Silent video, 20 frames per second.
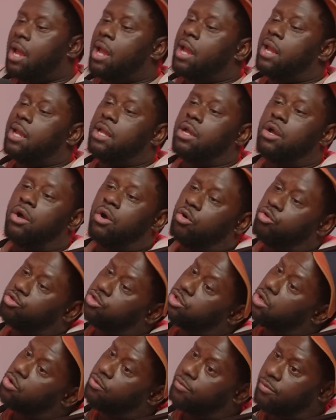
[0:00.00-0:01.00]
He goes,
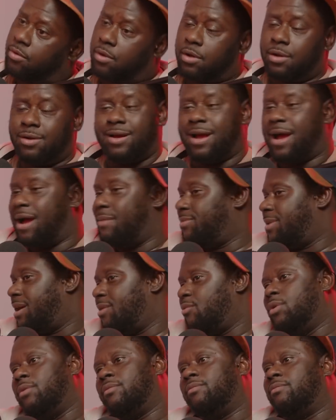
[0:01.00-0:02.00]
"Yo, I'm not
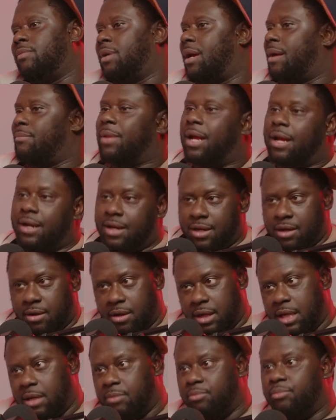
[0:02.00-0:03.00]
with I'm not into
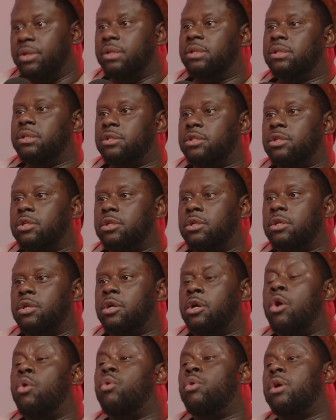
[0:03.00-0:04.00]
hating bitches.
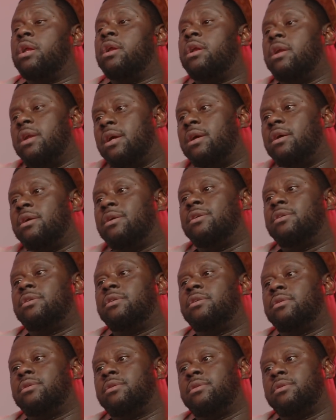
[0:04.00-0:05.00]
Go get a nigga."
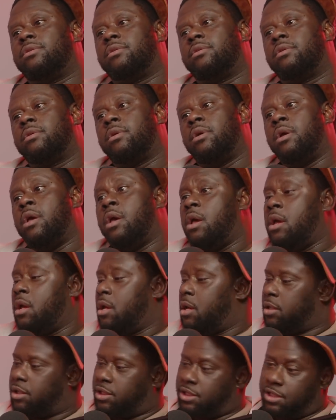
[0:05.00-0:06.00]

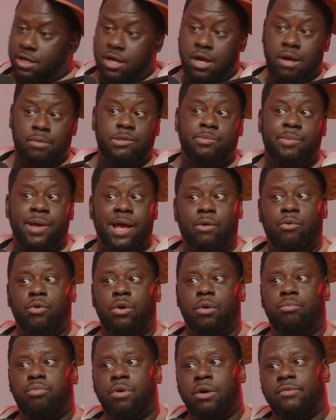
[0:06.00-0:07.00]
She comes back with
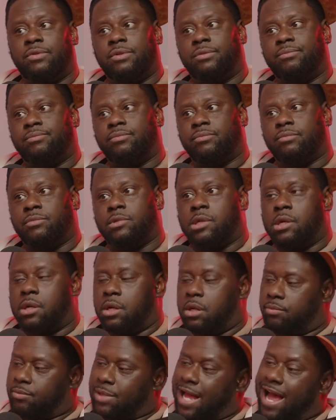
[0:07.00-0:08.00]
her brother.
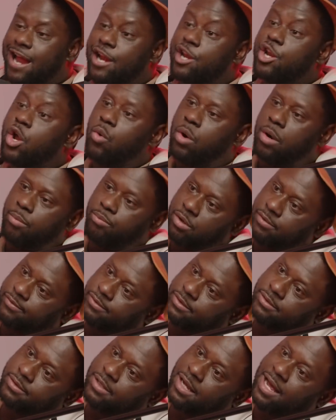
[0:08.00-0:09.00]
I know a brother.
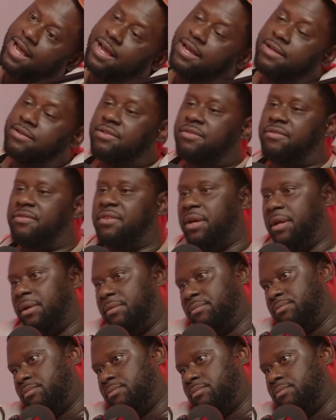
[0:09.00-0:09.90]
I intervene.